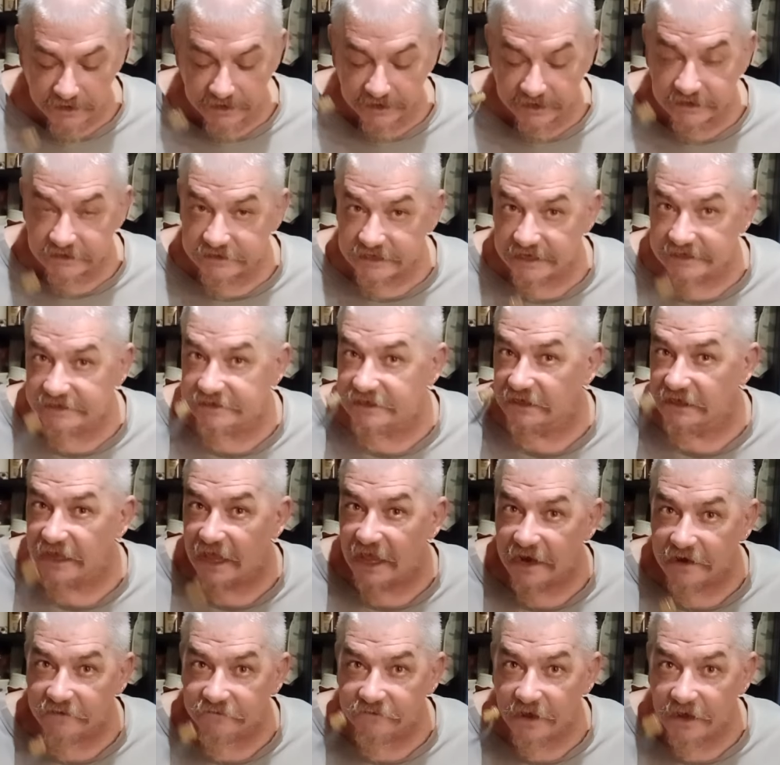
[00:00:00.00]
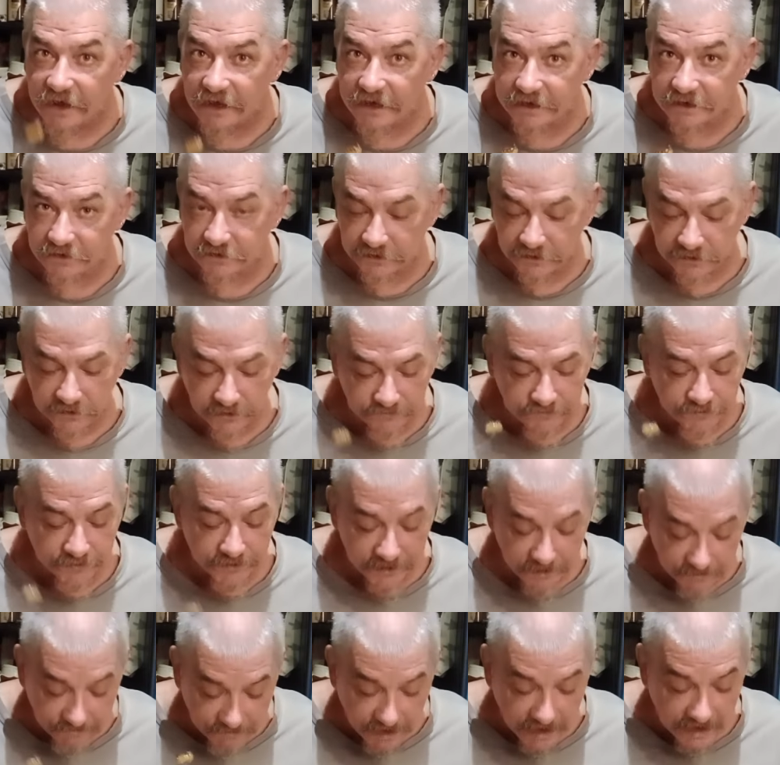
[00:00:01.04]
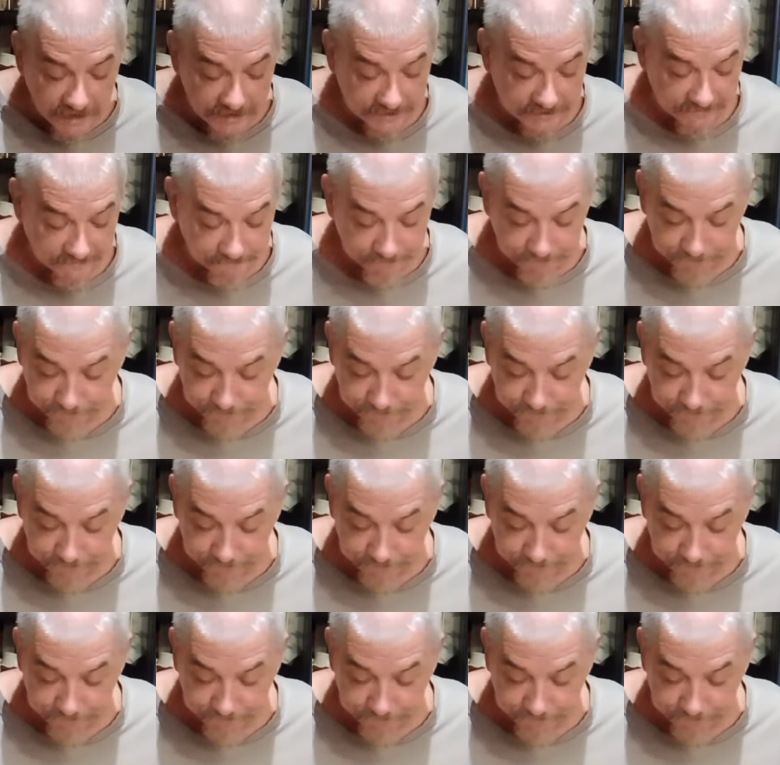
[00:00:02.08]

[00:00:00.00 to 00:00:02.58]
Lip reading: It contains a lot of iron, good for your body.